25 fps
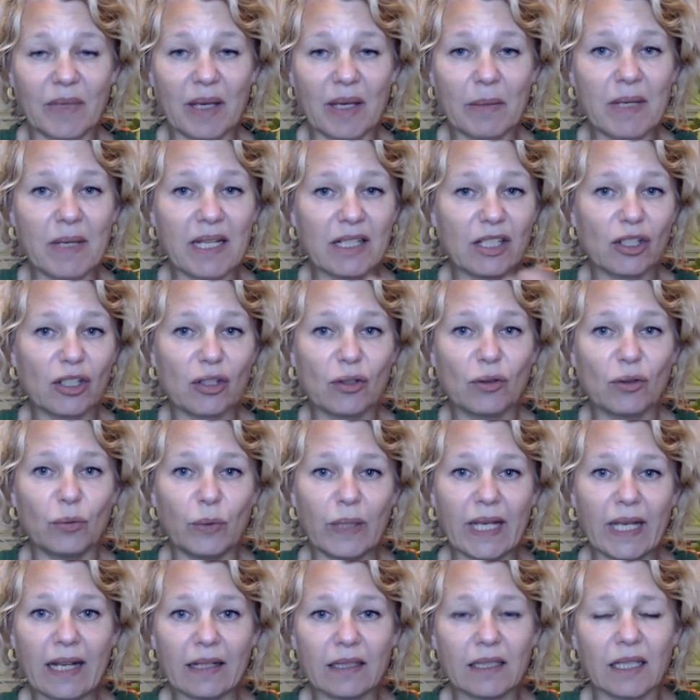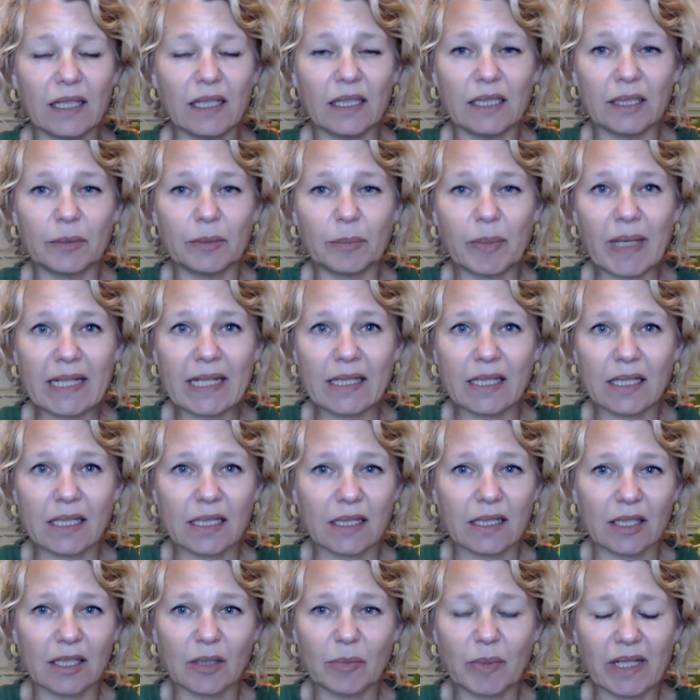Maybe at school we had colored
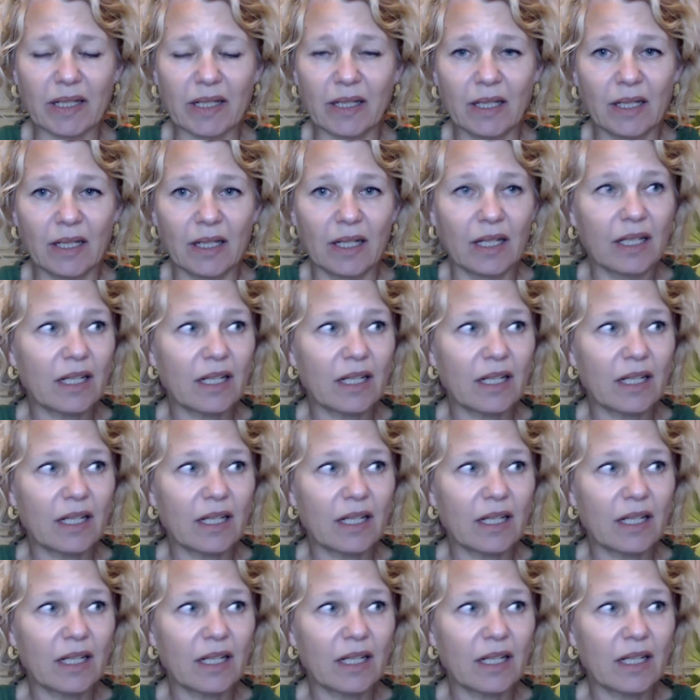pencils, but